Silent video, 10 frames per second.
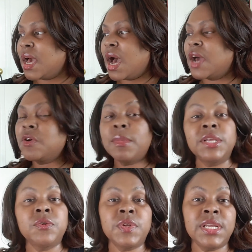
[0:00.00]
I don't
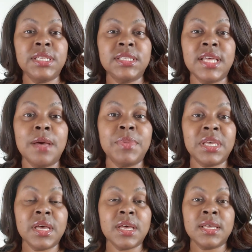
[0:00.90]
mind donating to that
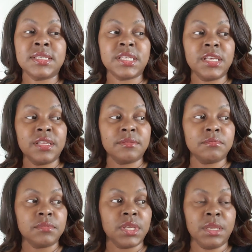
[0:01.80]
because
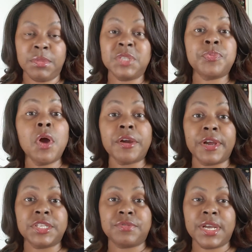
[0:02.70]
it means
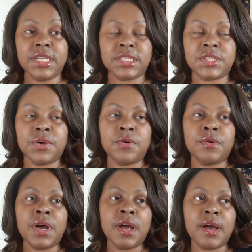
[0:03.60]
progress, right?
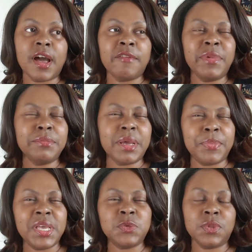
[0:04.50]
So I've made my
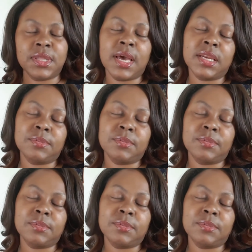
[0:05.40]
peace with that.